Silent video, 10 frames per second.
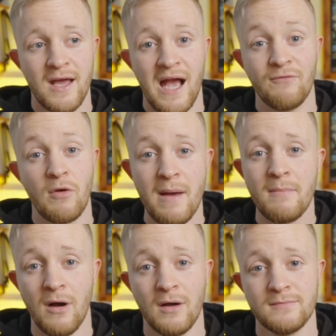And
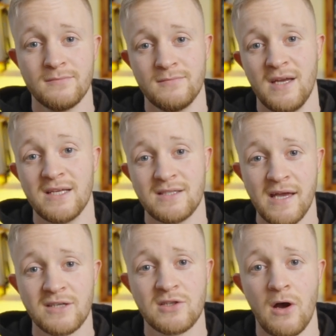remember, it
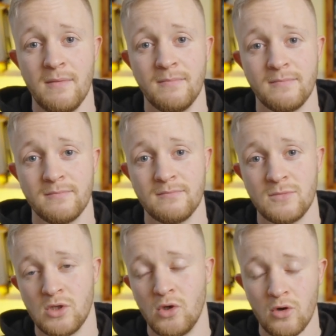takes time.
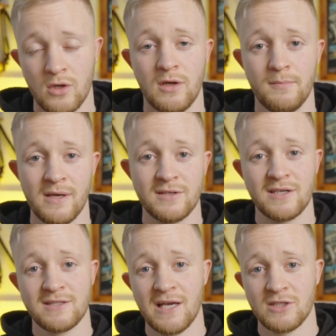You're not going to be a
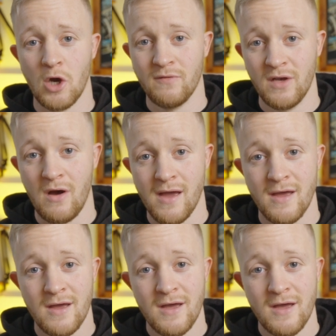success overnight.